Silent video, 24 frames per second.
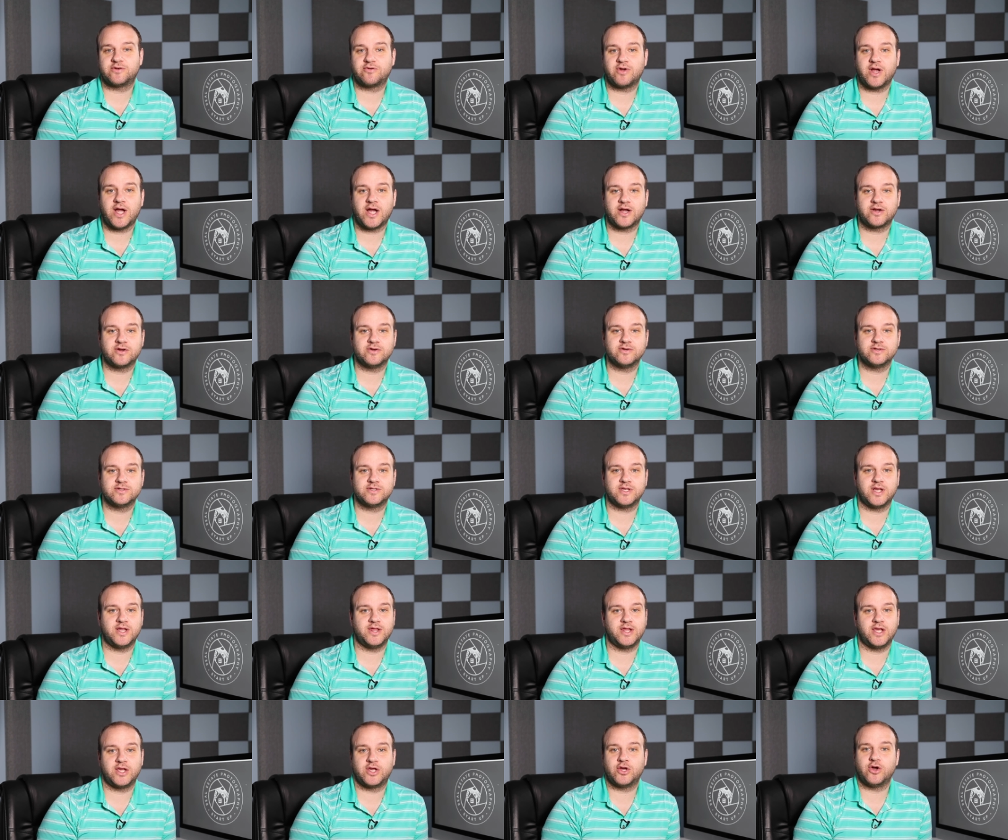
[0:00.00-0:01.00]
crackers
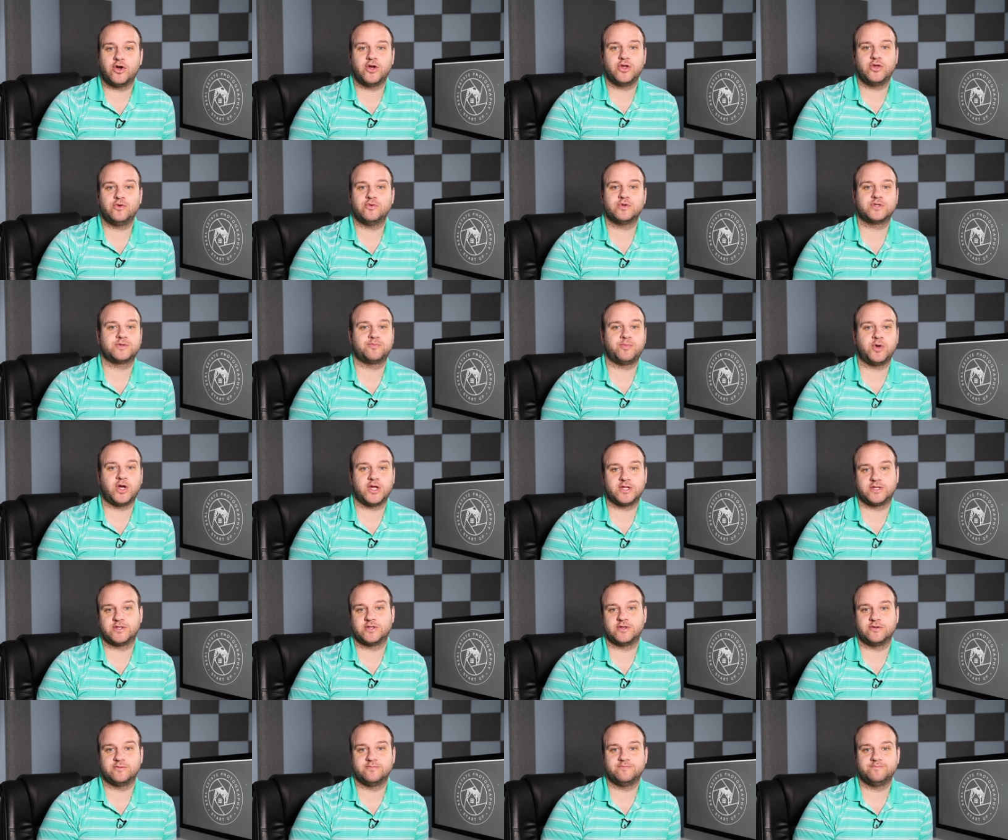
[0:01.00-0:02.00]
and they call you a
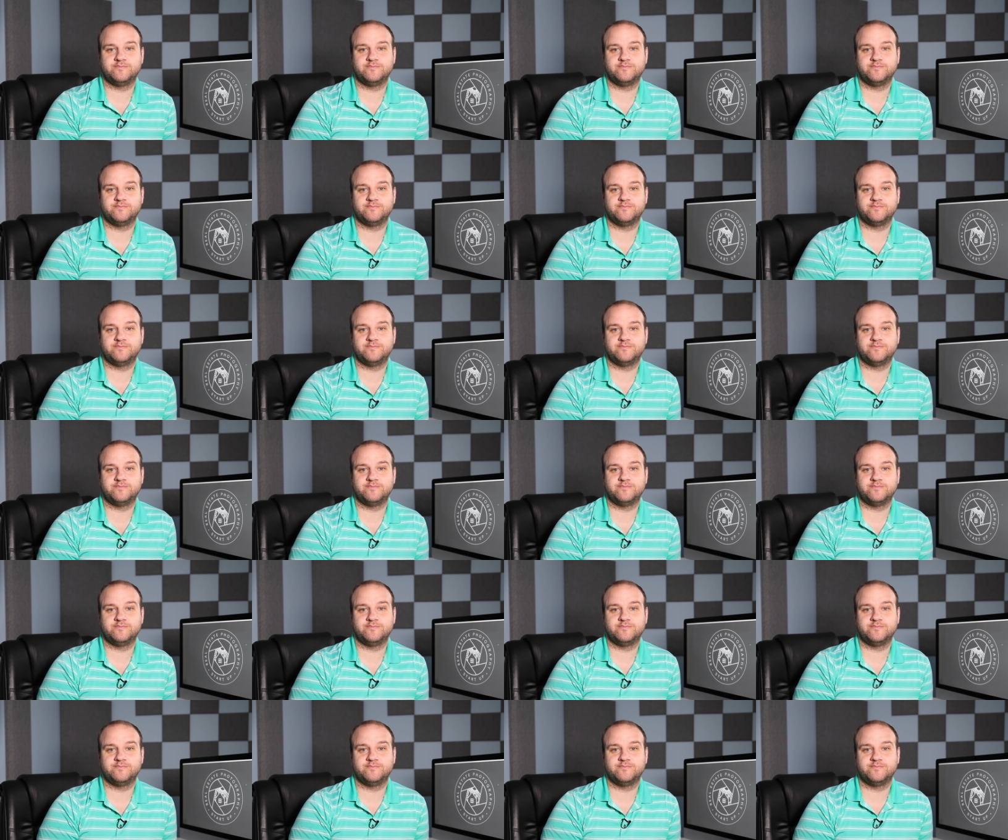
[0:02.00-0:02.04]
sponsor.